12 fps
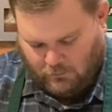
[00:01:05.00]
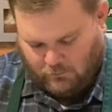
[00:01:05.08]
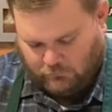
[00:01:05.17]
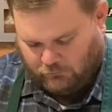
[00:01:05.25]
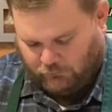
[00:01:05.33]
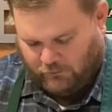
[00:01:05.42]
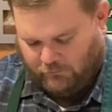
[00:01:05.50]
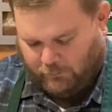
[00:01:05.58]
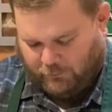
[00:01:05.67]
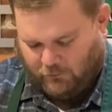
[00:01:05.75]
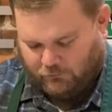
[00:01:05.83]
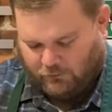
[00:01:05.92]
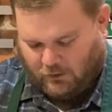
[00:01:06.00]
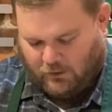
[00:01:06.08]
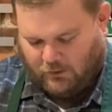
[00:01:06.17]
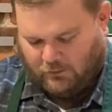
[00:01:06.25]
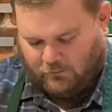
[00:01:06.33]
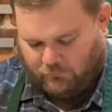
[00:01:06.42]
just leave the peels
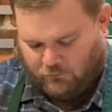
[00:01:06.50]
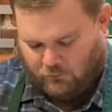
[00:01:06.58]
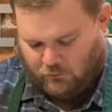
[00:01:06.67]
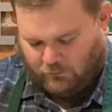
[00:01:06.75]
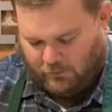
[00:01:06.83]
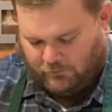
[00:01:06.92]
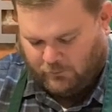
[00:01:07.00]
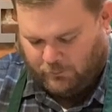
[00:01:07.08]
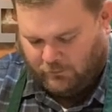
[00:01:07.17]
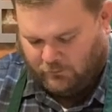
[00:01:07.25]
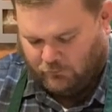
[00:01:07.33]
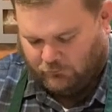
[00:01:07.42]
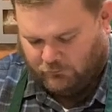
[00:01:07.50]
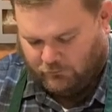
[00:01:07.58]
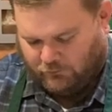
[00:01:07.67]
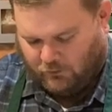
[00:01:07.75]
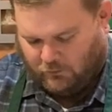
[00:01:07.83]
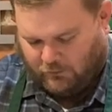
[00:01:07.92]
on if you like the peels. It's
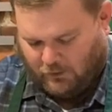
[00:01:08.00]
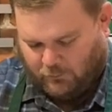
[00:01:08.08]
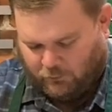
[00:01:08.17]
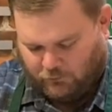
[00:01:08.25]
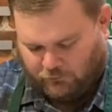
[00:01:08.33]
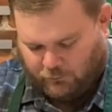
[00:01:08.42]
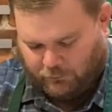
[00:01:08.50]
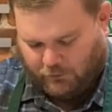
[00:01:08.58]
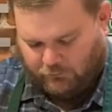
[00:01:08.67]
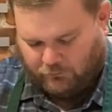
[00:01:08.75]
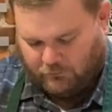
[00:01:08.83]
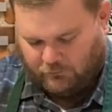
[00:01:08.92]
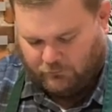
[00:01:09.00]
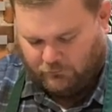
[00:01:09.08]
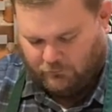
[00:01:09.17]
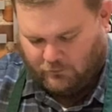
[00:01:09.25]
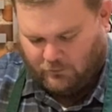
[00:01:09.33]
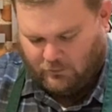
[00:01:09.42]
all kind of personal preference.
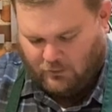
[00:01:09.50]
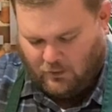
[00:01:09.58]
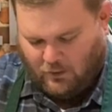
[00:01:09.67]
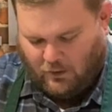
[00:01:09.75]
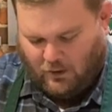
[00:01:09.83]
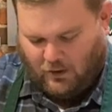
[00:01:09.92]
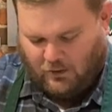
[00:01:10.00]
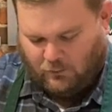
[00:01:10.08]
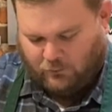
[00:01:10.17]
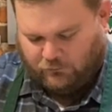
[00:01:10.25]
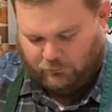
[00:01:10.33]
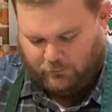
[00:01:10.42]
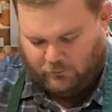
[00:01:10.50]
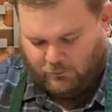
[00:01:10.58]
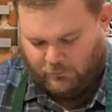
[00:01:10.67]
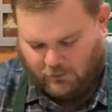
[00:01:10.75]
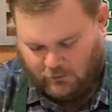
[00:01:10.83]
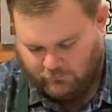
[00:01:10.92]
I always peel them
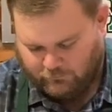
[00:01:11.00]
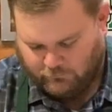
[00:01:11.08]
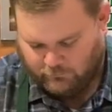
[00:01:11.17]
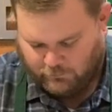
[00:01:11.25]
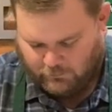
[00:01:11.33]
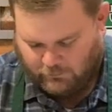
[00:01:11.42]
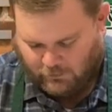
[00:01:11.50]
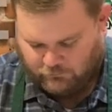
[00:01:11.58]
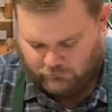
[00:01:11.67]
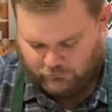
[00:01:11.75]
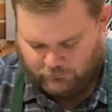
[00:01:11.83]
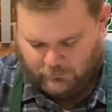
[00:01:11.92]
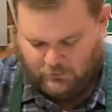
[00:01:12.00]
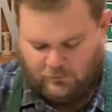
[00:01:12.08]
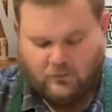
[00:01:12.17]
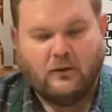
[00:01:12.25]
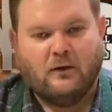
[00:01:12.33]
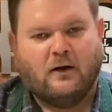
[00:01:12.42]
off, but that's just me.
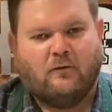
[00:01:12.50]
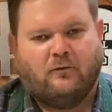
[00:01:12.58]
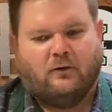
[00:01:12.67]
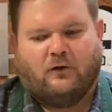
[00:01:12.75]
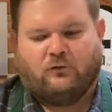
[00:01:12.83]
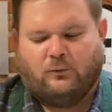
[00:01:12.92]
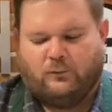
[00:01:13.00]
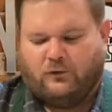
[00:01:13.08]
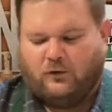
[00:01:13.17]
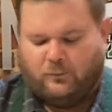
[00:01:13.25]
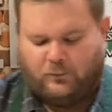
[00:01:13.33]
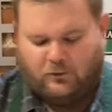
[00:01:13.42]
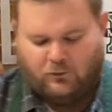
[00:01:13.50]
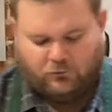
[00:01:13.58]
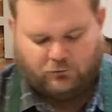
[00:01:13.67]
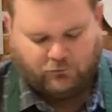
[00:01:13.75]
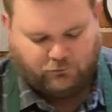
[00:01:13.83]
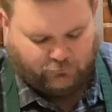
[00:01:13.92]
If you like sweet potato peels,
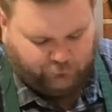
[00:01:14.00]
just